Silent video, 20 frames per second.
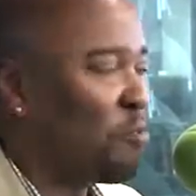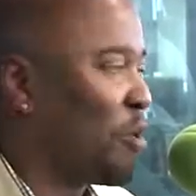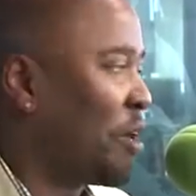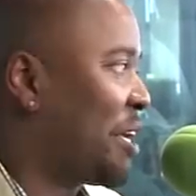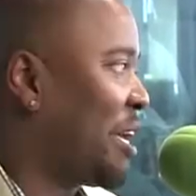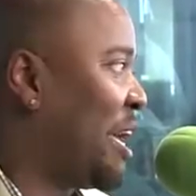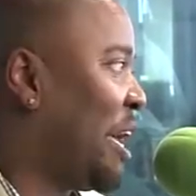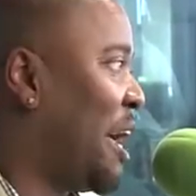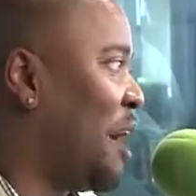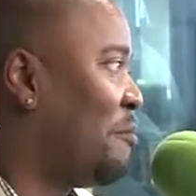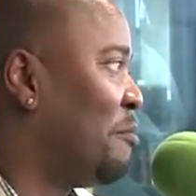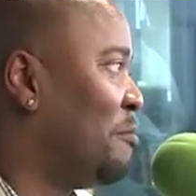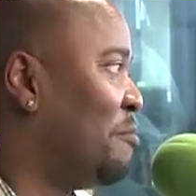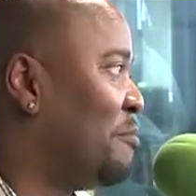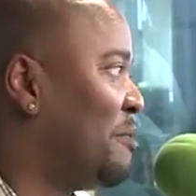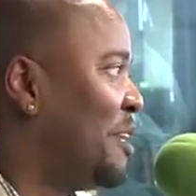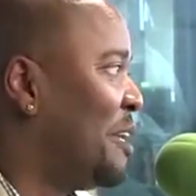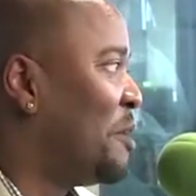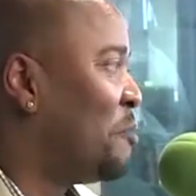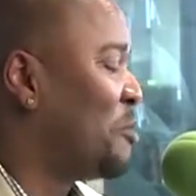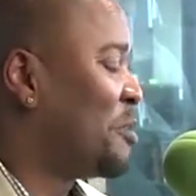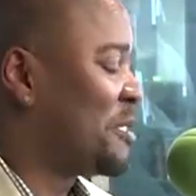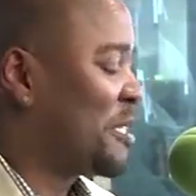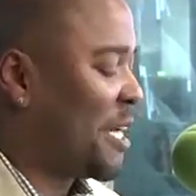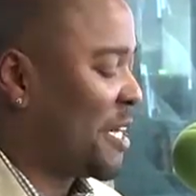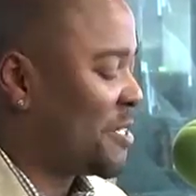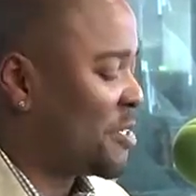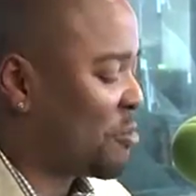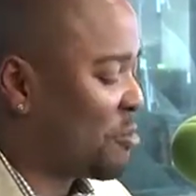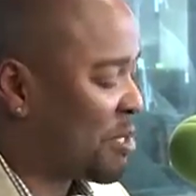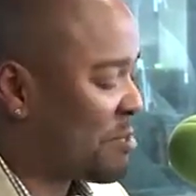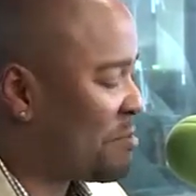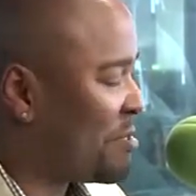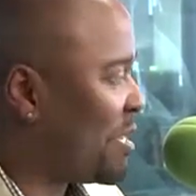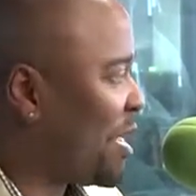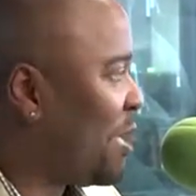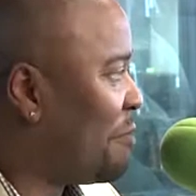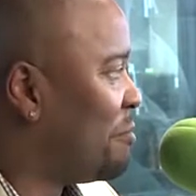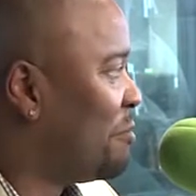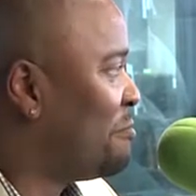reggae album. What's next? A Christmas
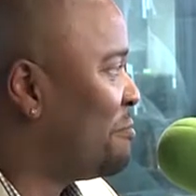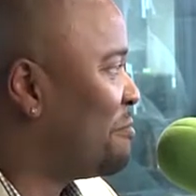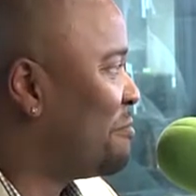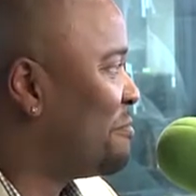album?